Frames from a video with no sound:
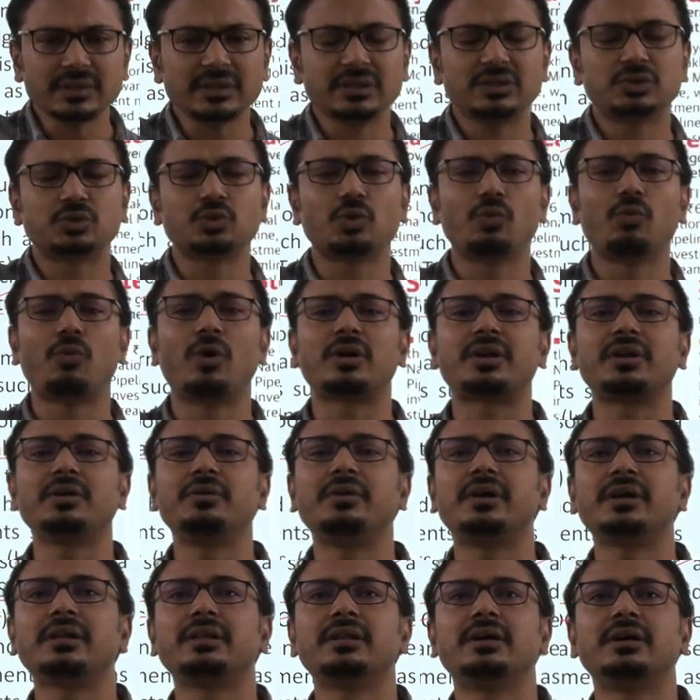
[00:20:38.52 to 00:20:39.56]
So
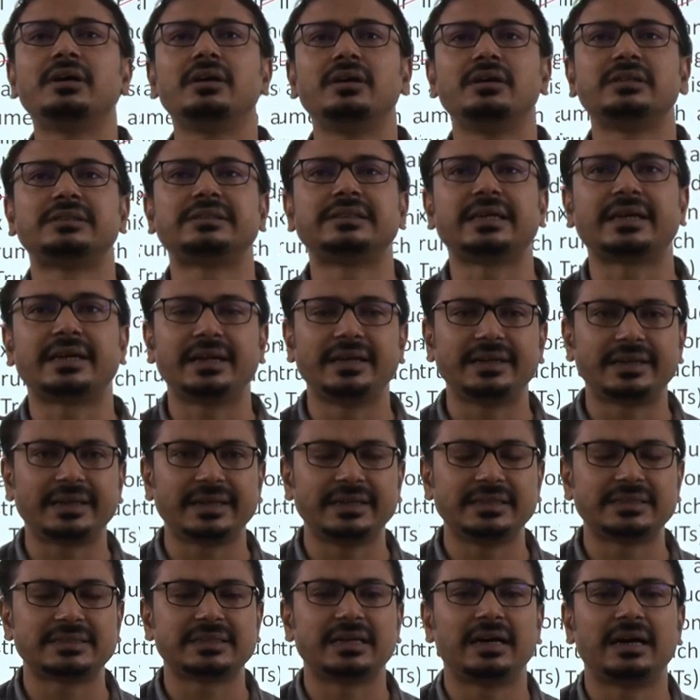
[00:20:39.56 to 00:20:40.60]
whatever the
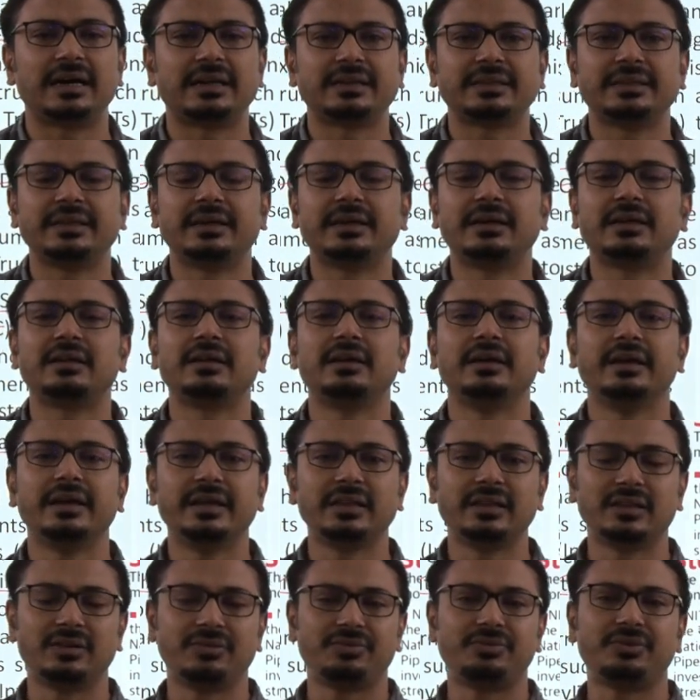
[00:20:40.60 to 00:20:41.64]
secretaries are there
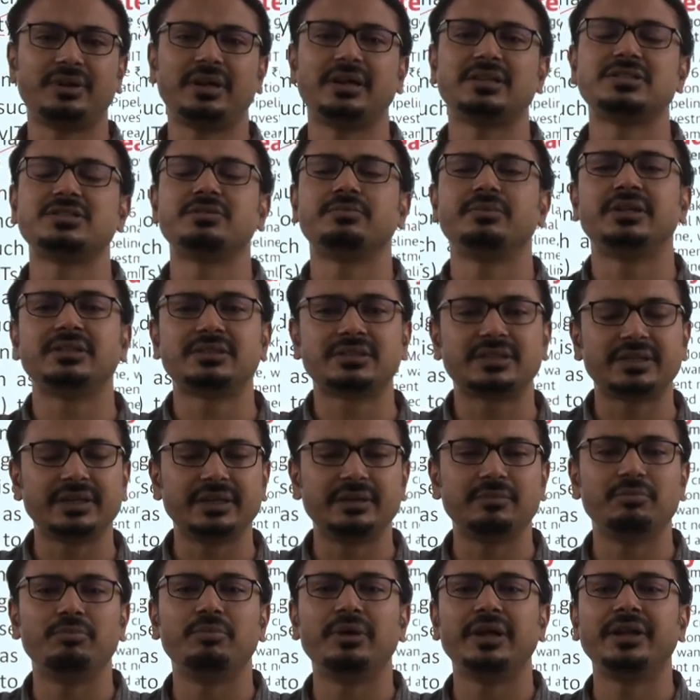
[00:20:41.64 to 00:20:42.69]
in the finance
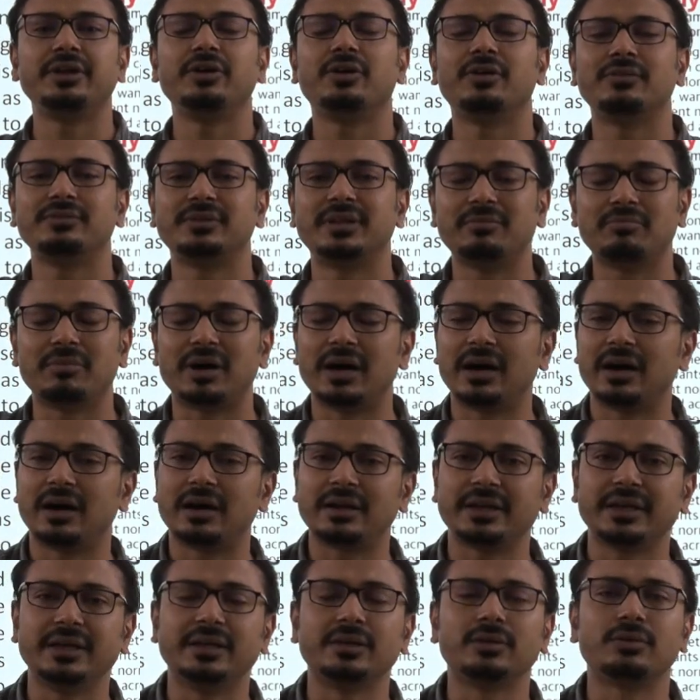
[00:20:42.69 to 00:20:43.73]
ministry, many of them
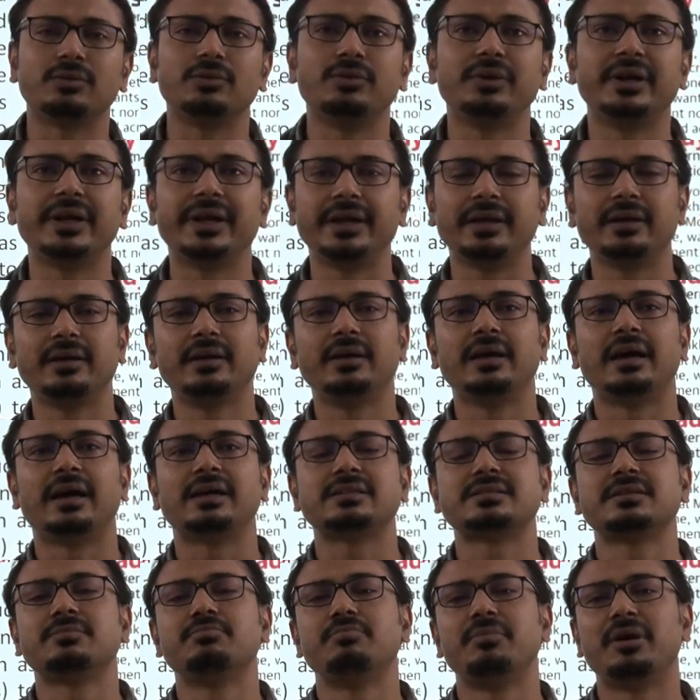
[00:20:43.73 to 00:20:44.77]
are included
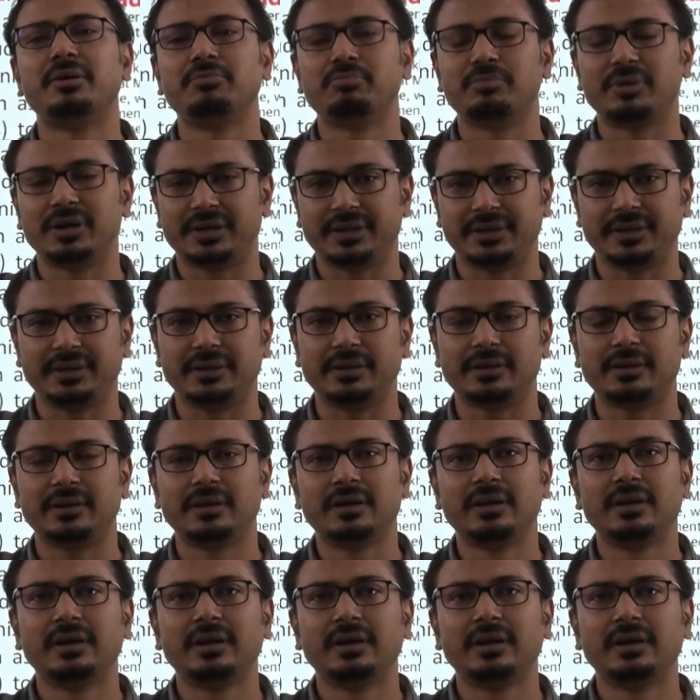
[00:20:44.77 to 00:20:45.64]
as a member here.